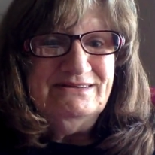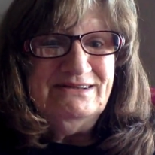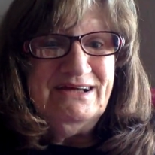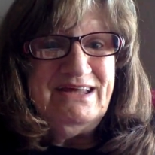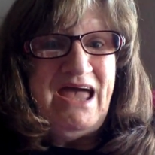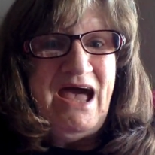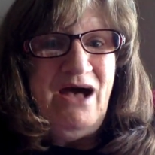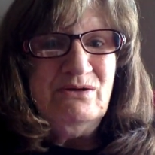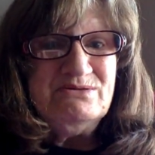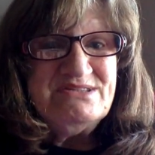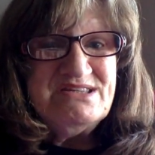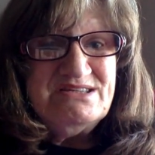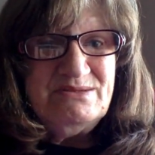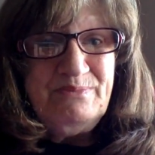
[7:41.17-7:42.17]

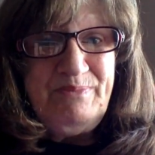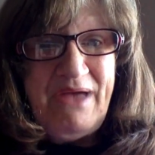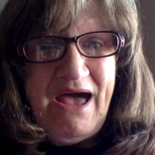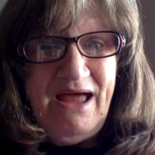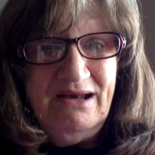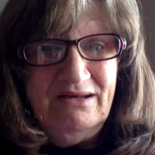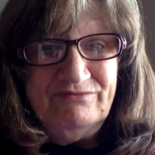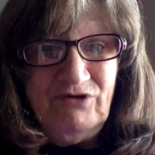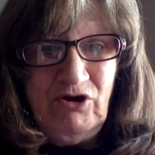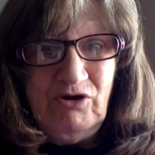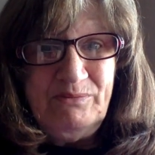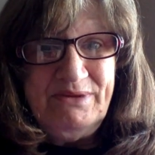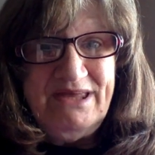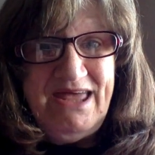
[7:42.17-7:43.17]
accounts at the Battle of
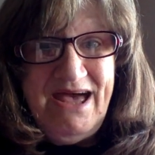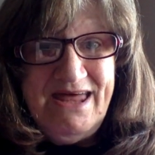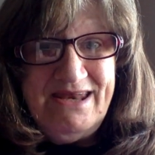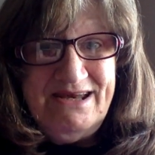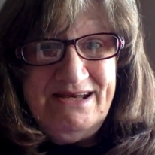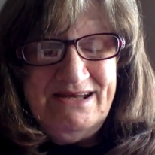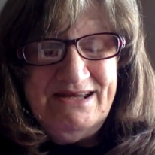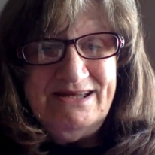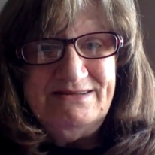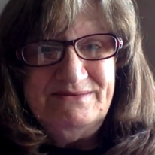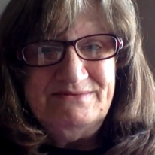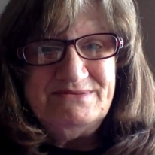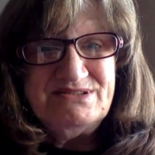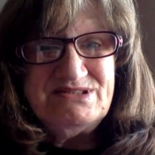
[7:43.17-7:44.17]
Armageddon
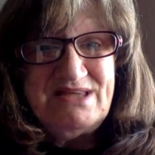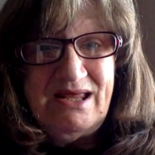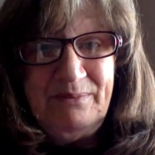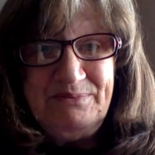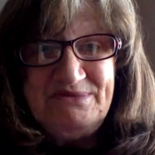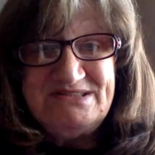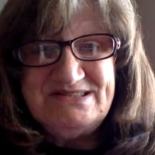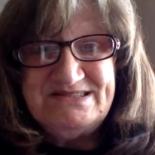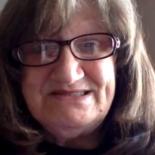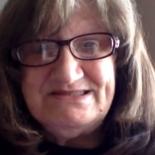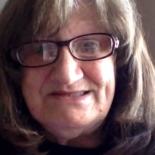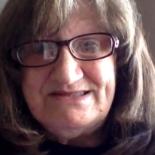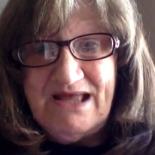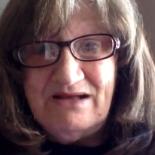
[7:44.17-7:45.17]
and set up his
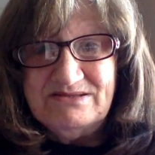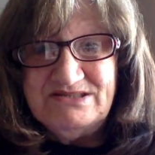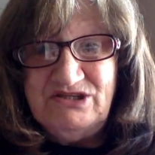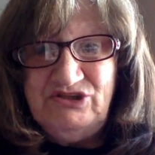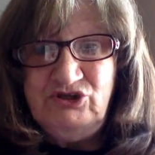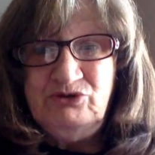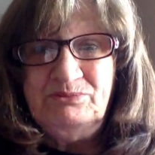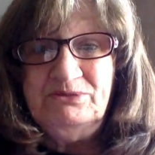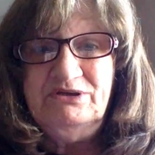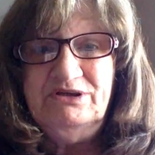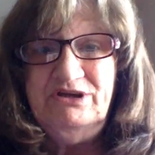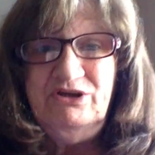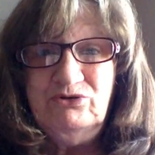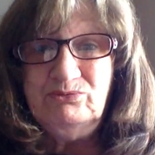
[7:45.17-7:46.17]
thousand year
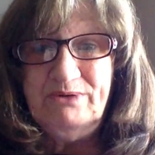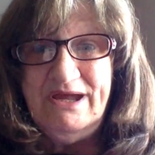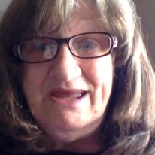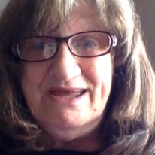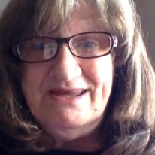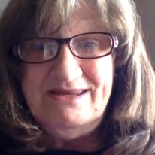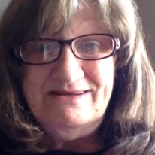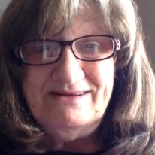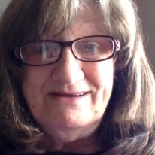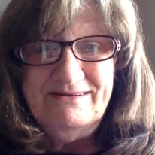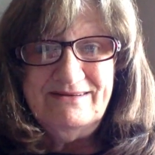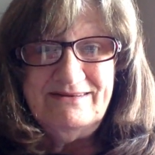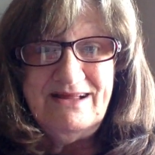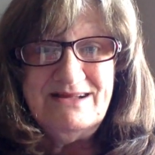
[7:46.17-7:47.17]
millennial reign.
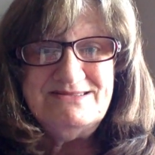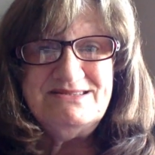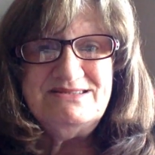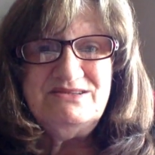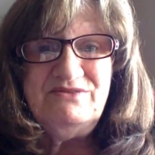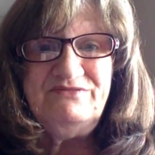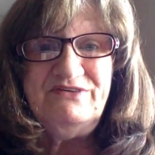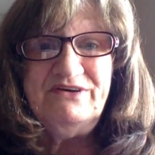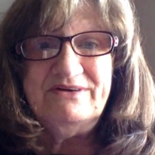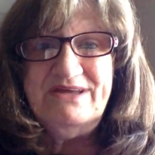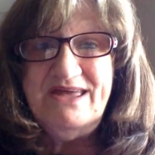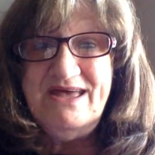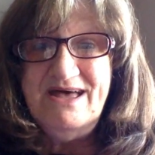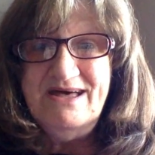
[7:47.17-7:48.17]
That's at the
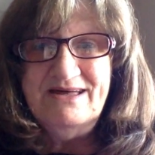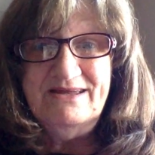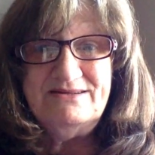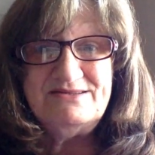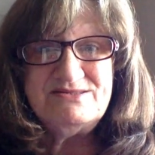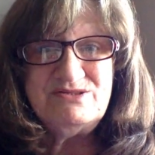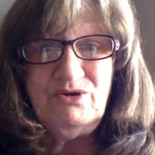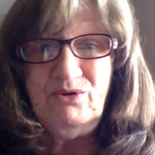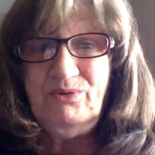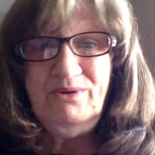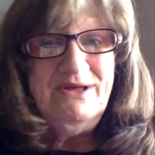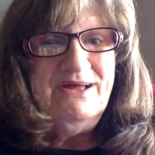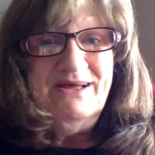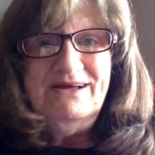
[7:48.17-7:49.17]
very end.
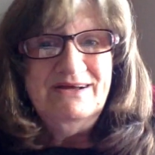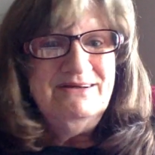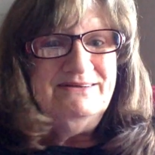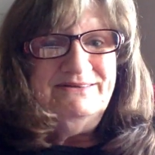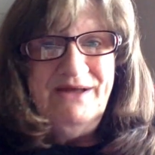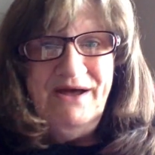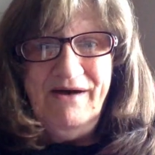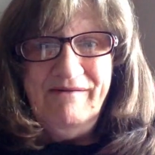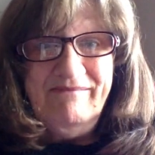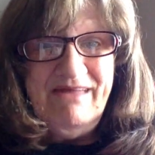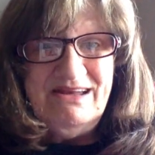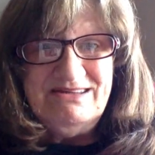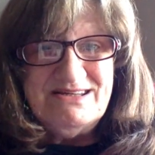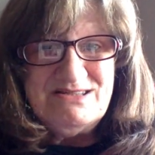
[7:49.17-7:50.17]
So, no,
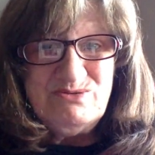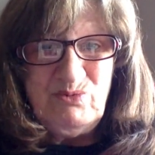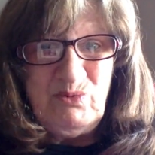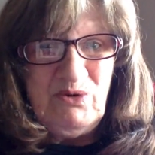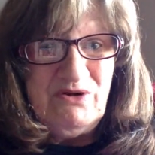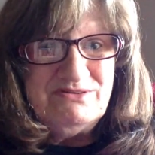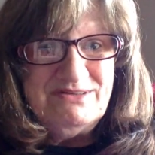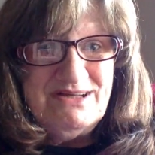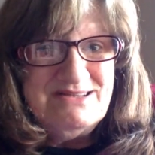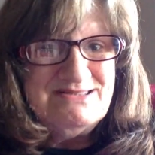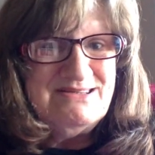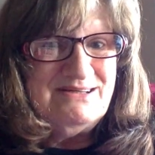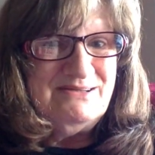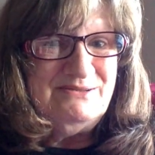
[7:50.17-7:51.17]
that doesn't work,
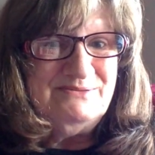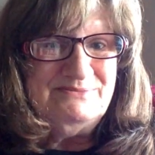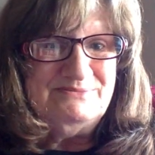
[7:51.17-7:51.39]
does it?